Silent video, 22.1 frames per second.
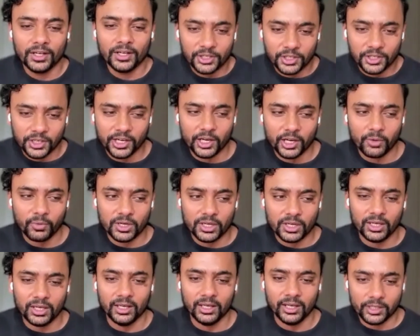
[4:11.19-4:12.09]

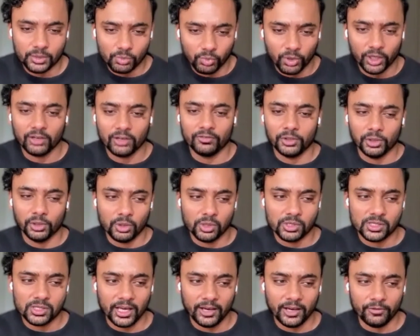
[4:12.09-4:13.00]
Creativity is one of
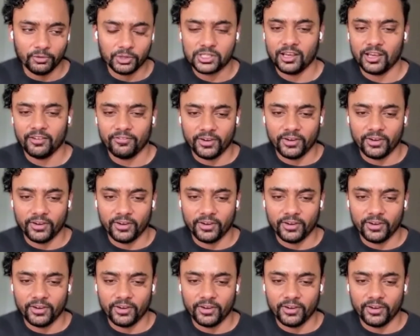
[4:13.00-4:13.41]
those, I would say,